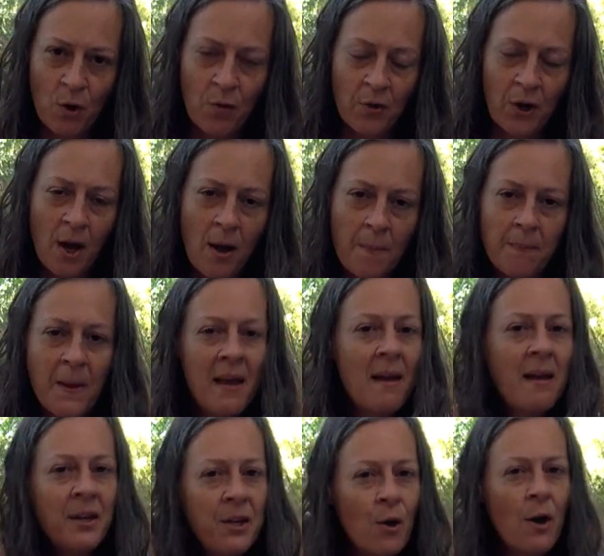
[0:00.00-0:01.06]
overcome.
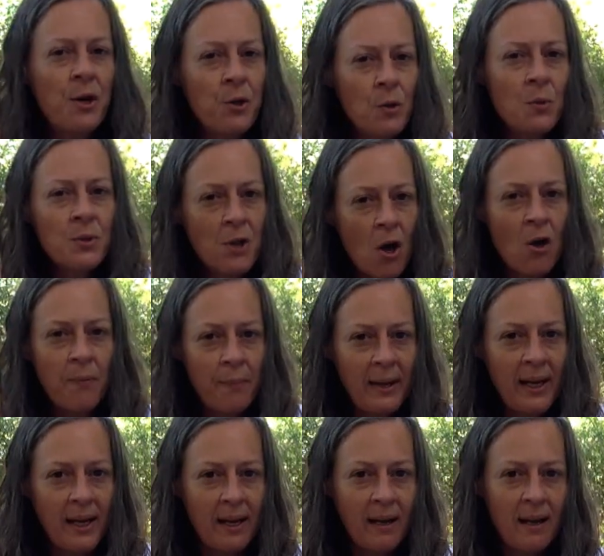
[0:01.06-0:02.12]
You know, I knew it was all
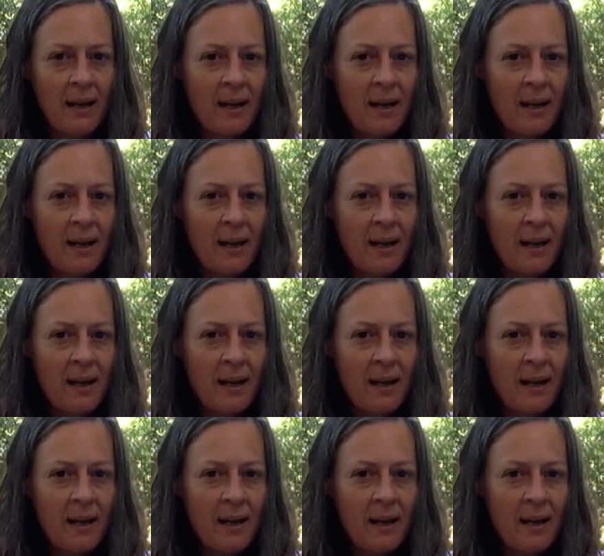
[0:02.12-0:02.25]
me.